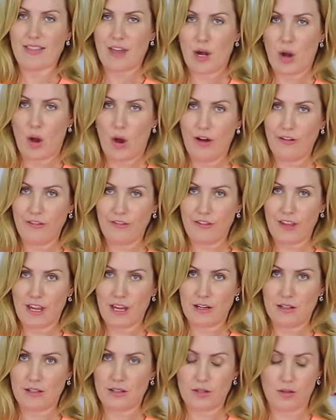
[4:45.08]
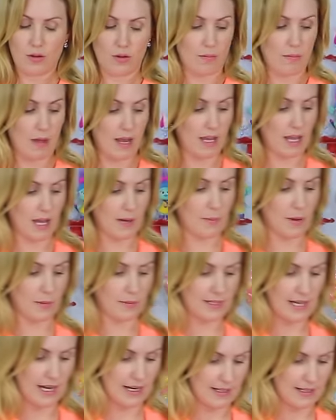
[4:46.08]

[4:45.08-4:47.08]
and then off into my cake pop to